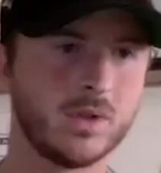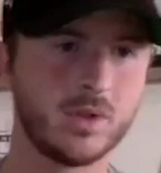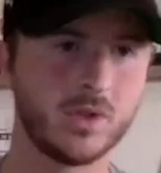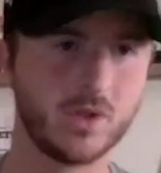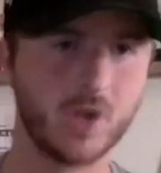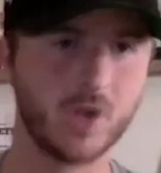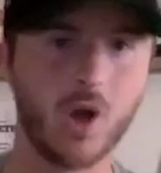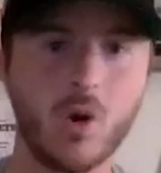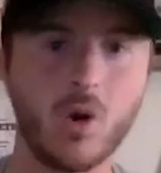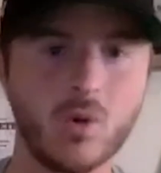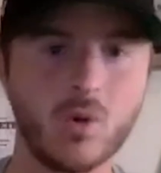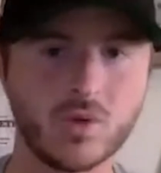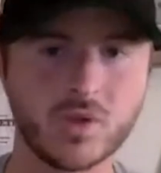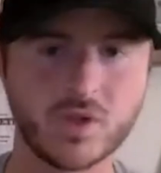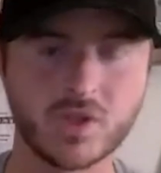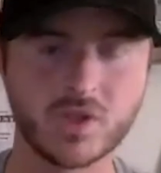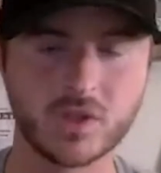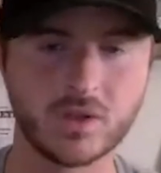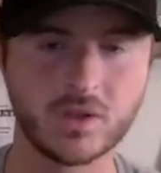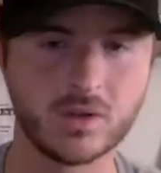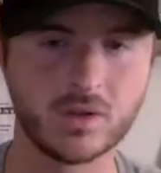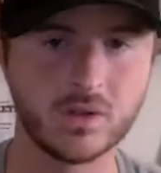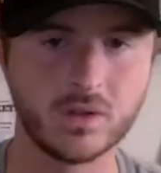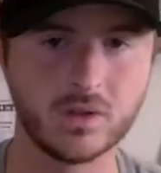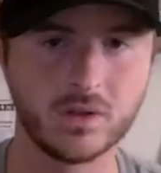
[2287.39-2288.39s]
go to
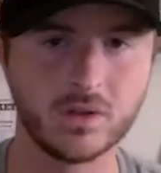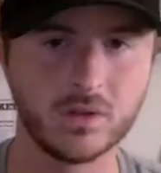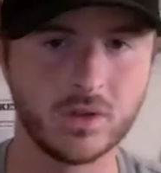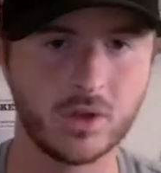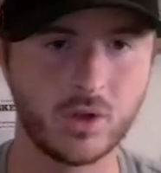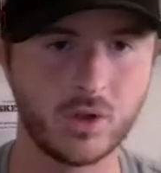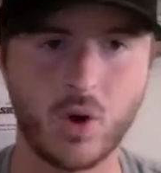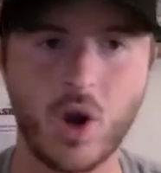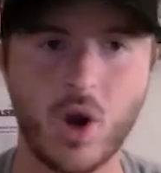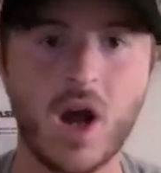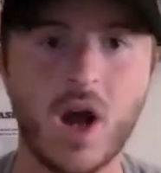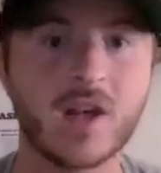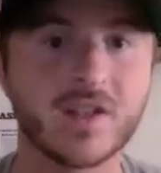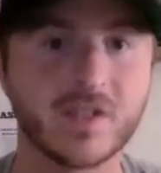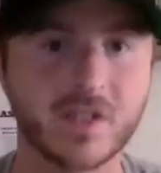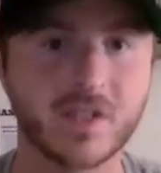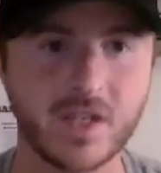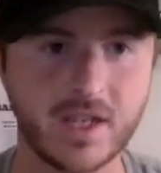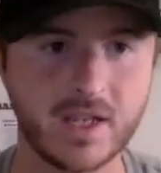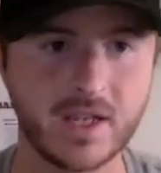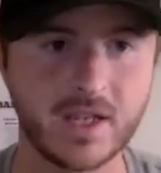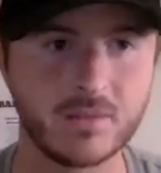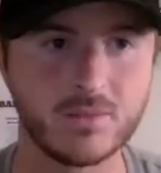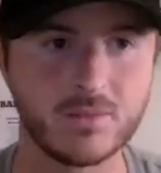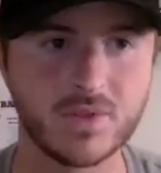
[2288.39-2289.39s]
lacrosse
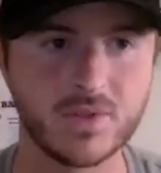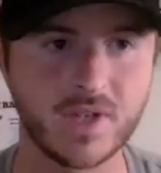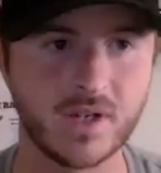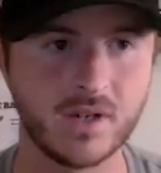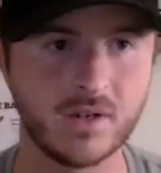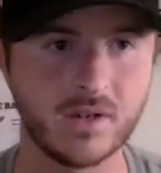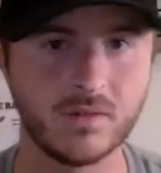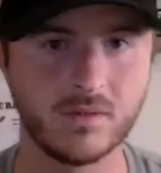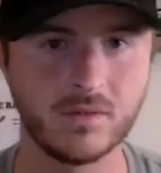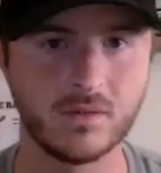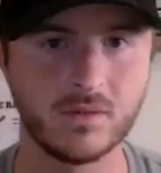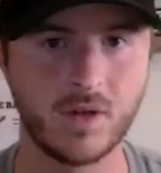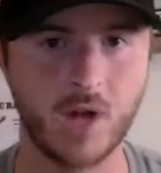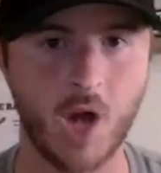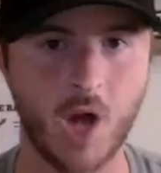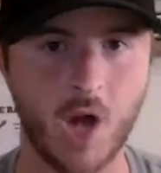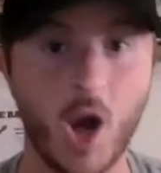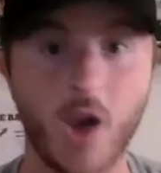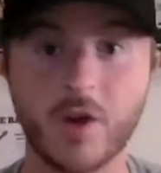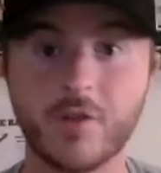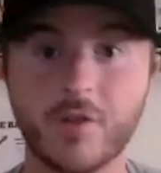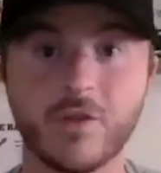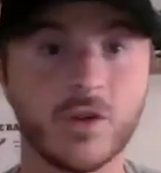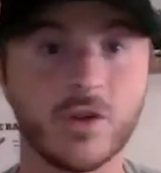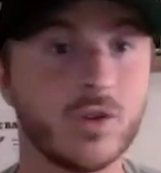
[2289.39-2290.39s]
games at
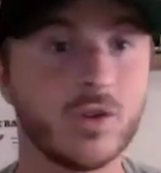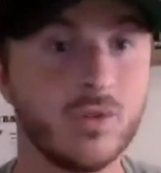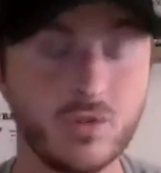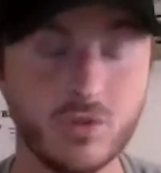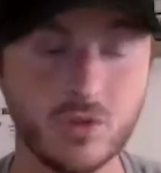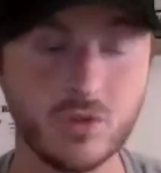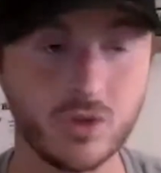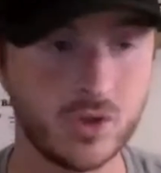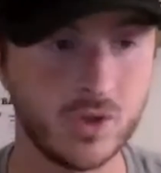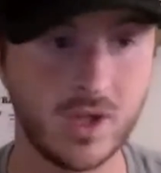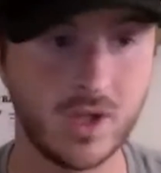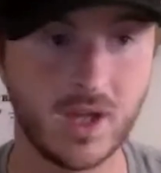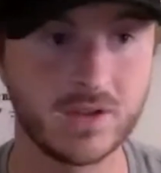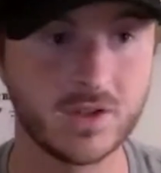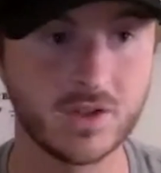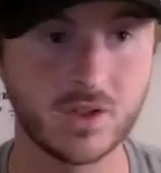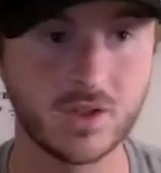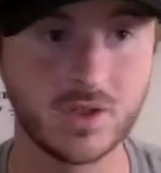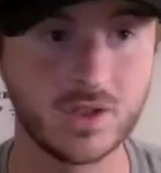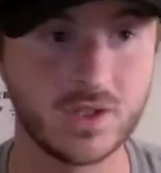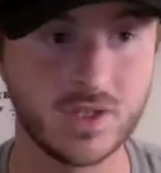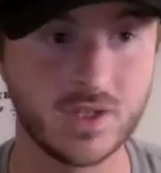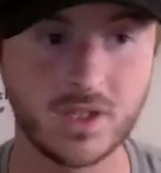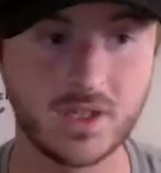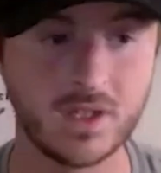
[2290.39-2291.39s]
Harvard, who usually has
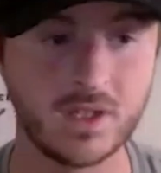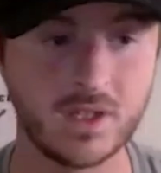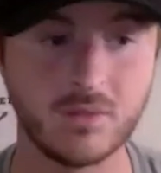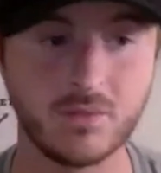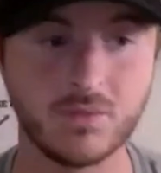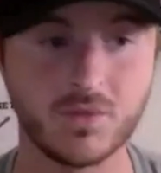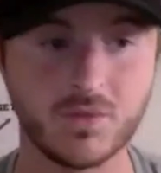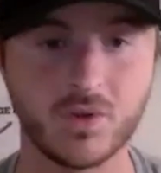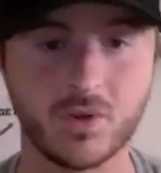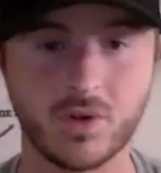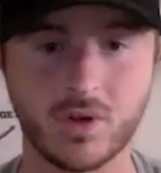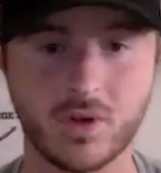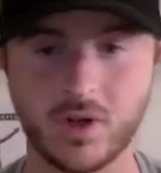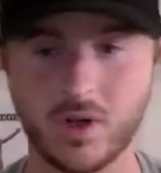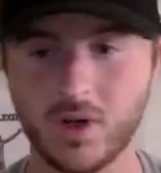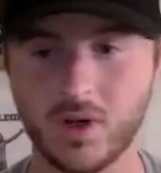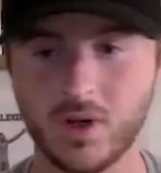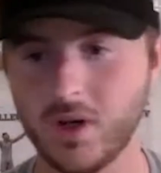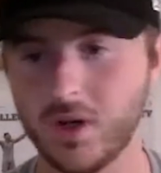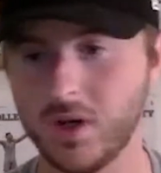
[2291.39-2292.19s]
good teams, or